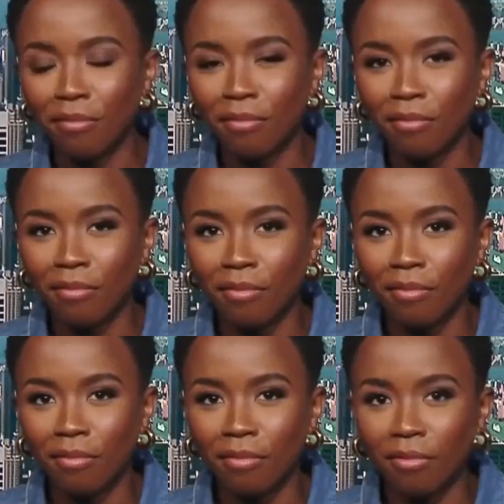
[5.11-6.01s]

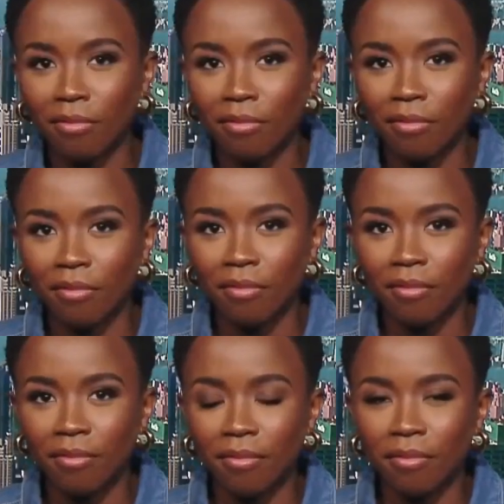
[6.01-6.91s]

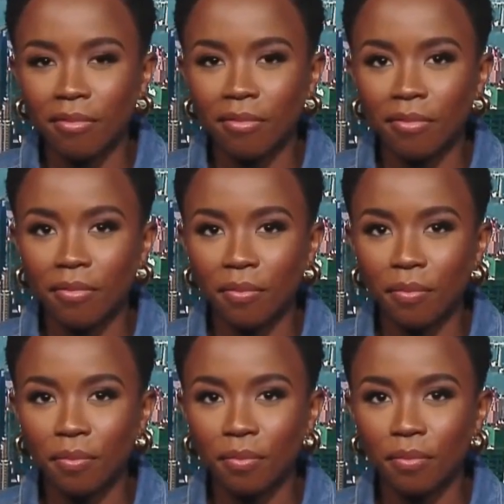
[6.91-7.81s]

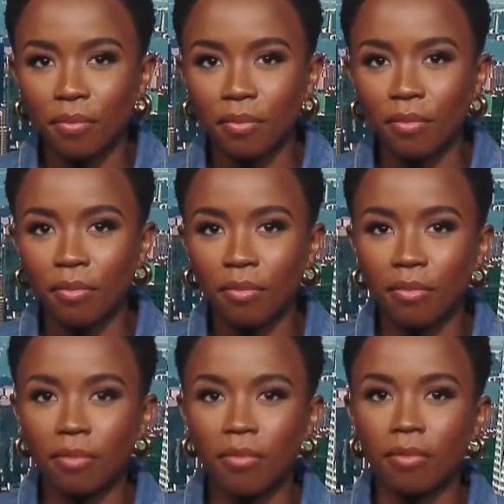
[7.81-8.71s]

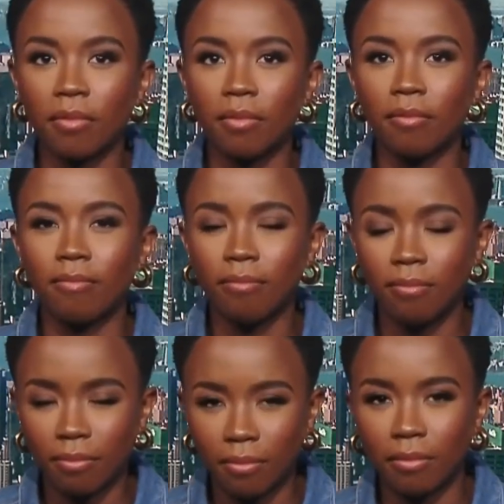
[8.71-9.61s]

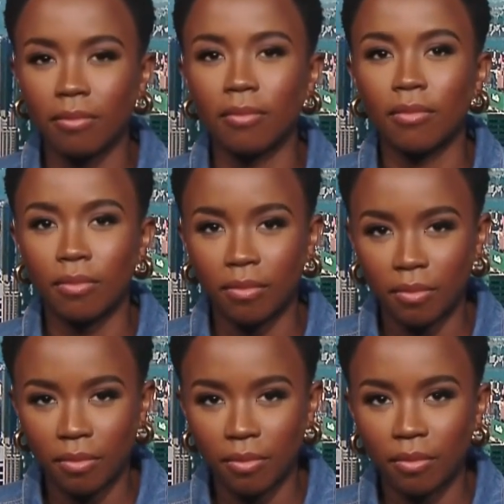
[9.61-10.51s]

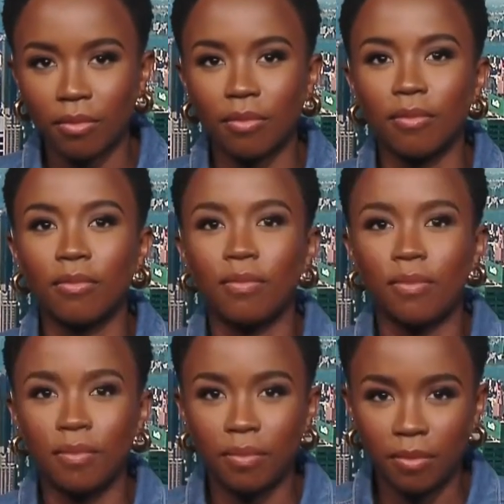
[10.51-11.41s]

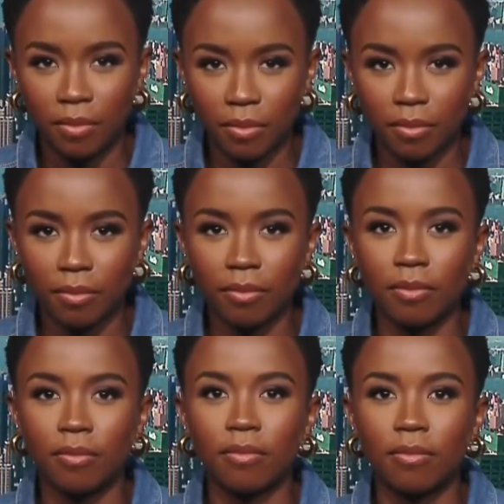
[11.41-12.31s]

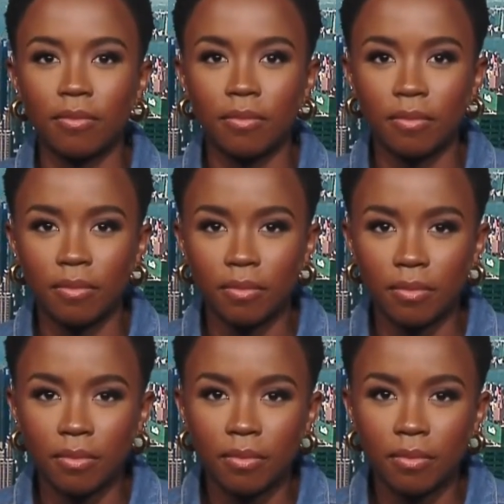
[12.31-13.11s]
No words are spoken by the person on screen.